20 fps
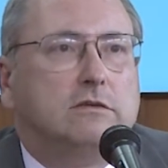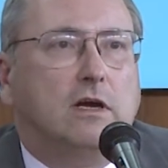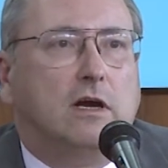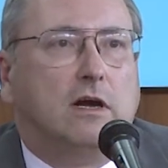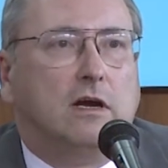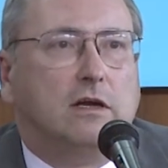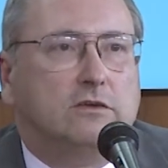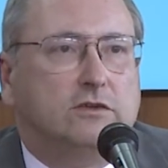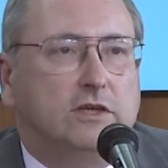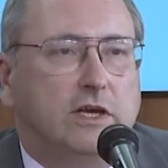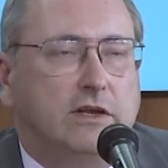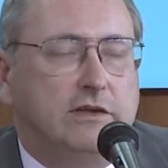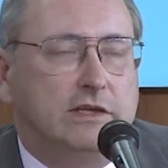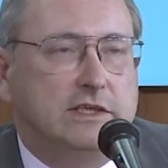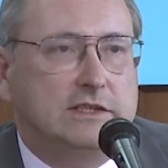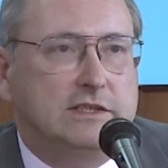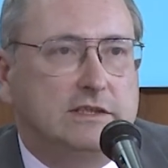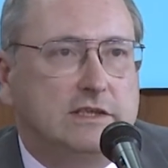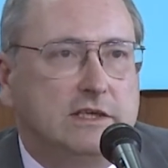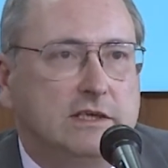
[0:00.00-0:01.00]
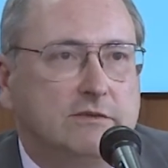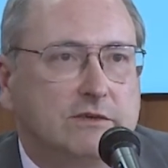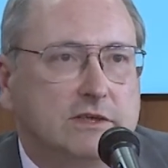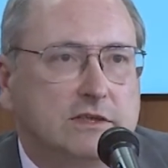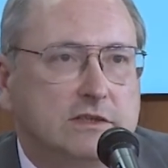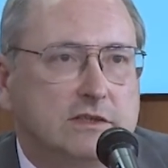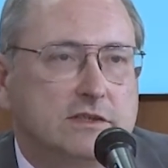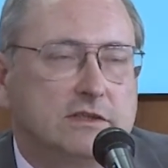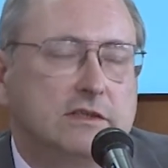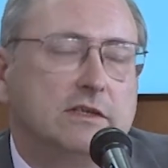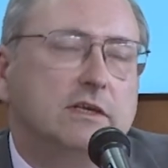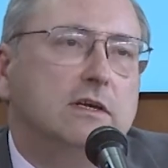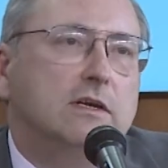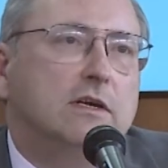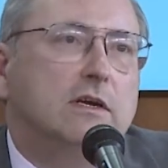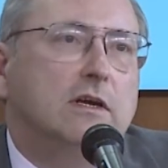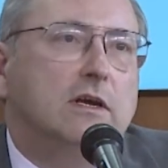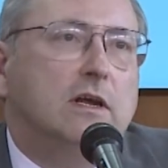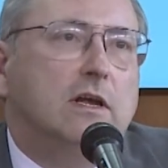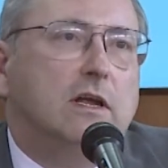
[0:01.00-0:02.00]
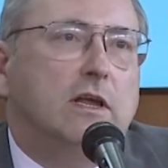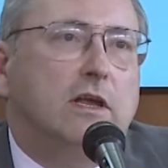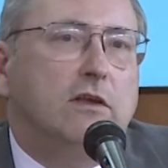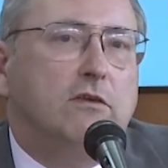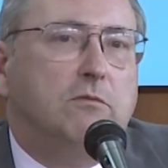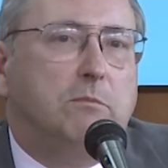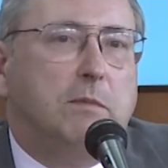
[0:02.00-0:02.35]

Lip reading: JT Stevens, he's